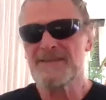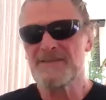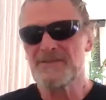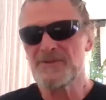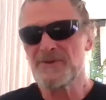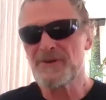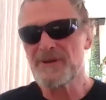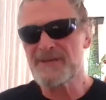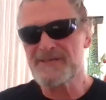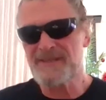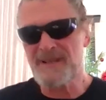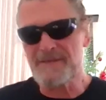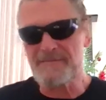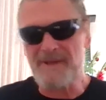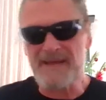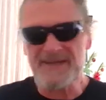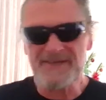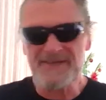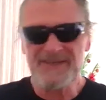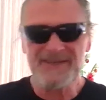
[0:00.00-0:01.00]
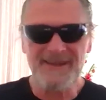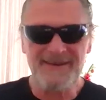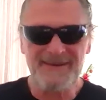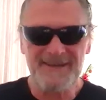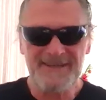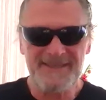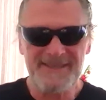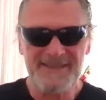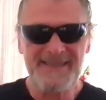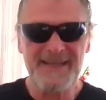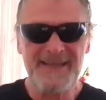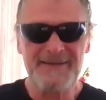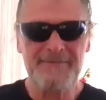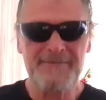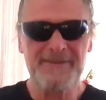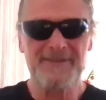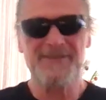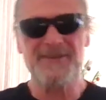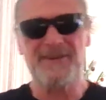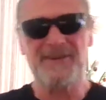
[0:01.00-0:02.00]
didn't enjoy it so much, so I just
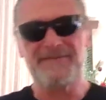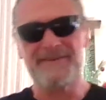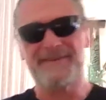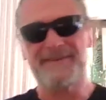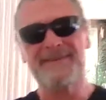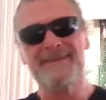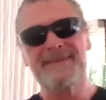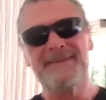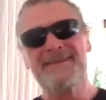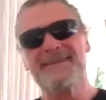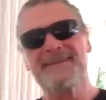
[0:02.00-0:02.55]
stuck with the surfing.